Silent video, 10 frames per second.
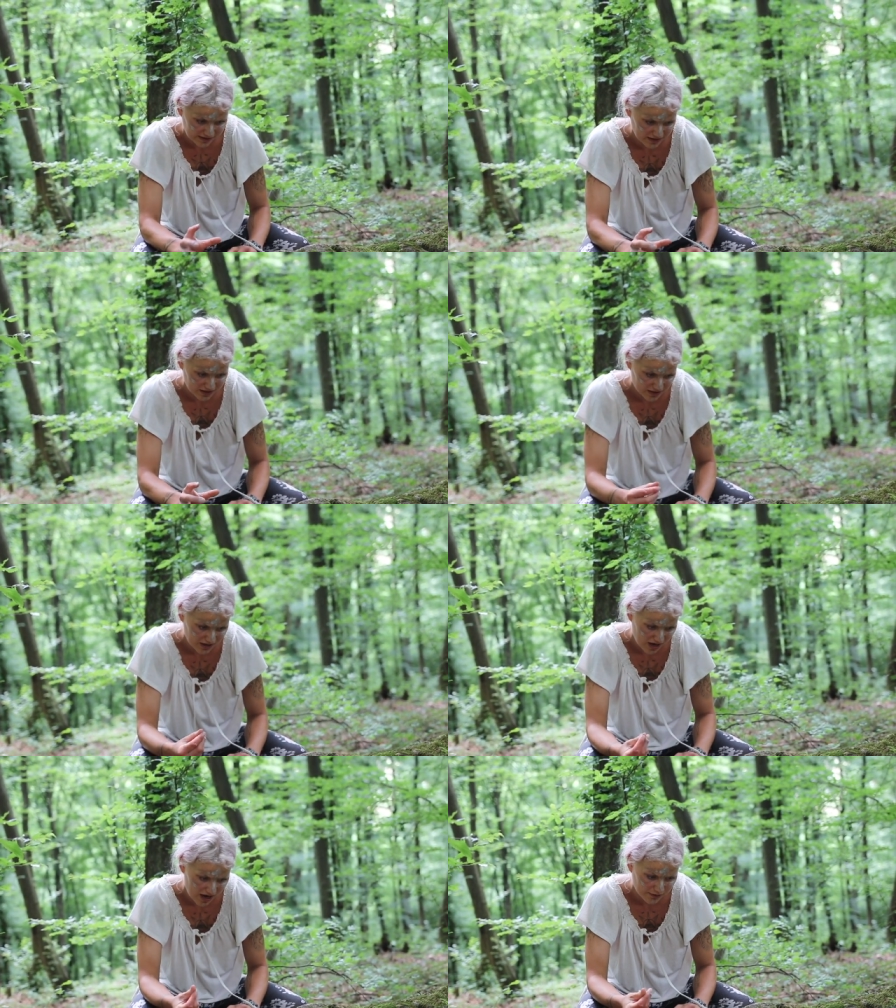in the
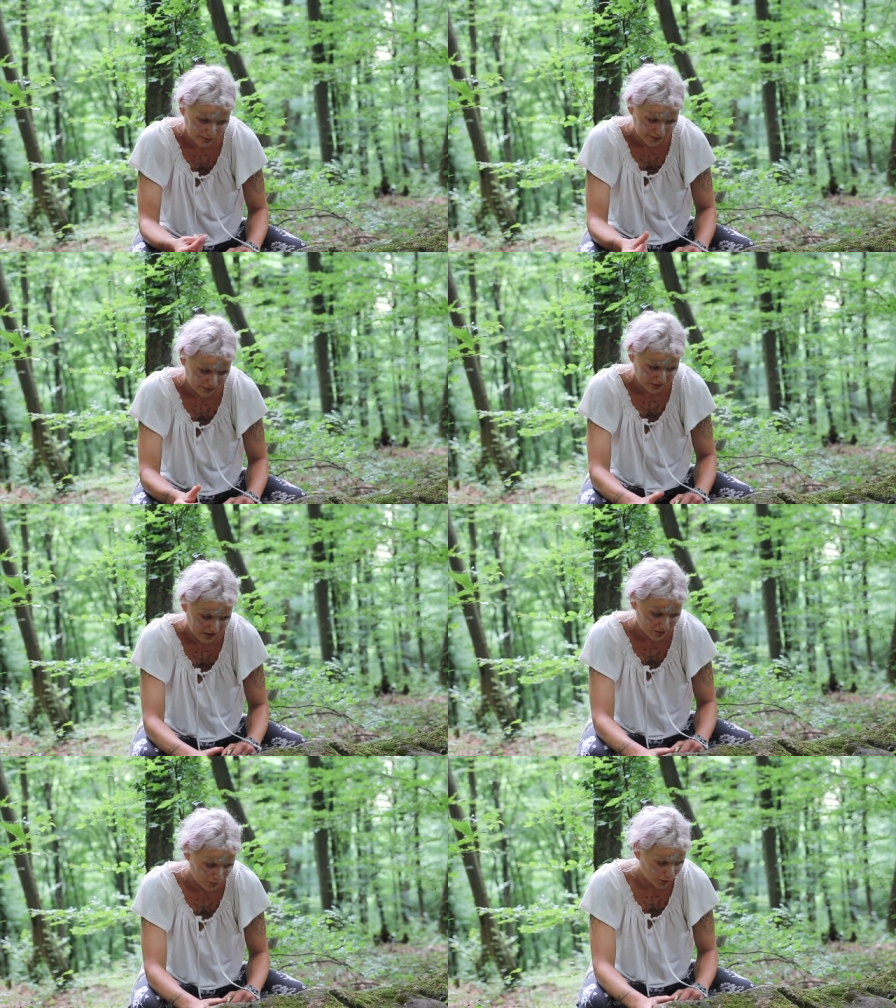irons
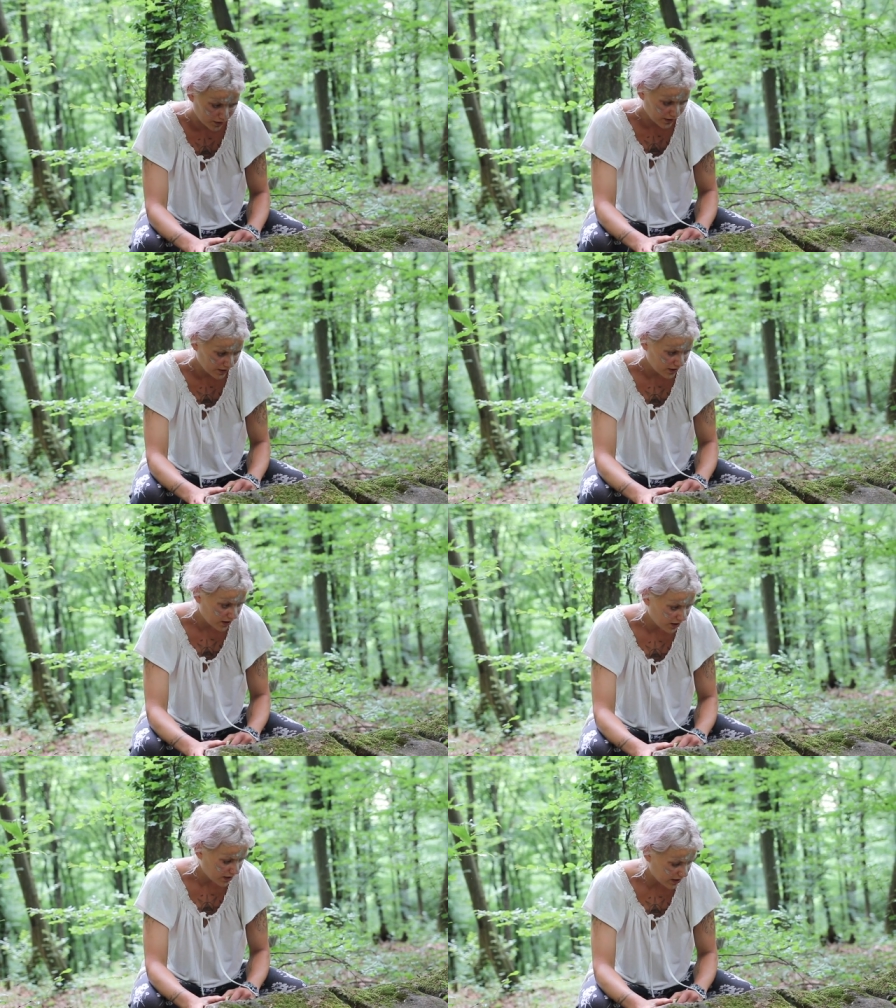anymore.
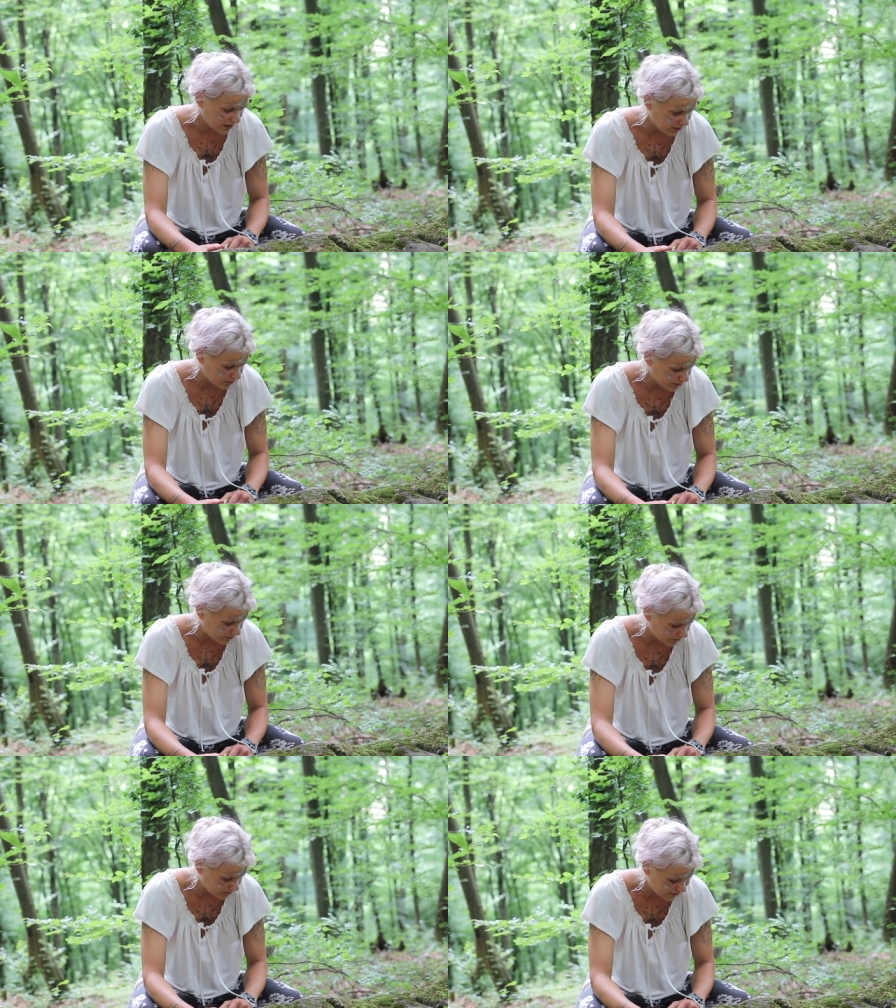
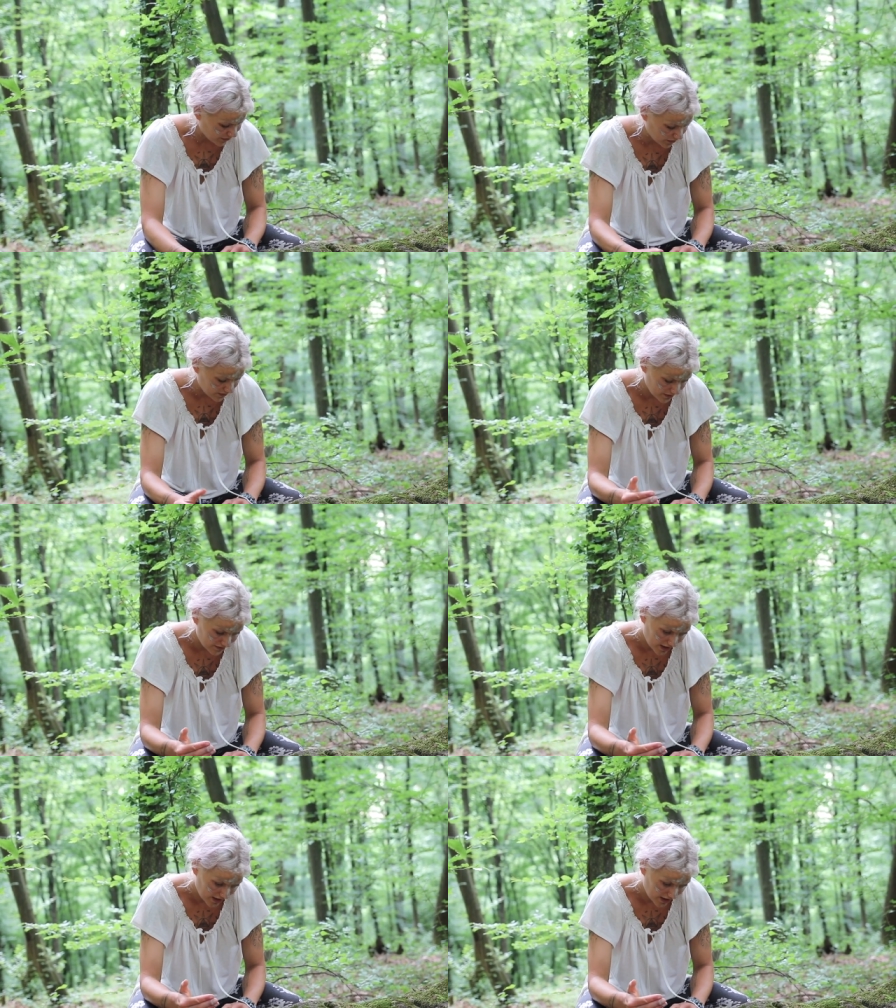Um, so it's, it's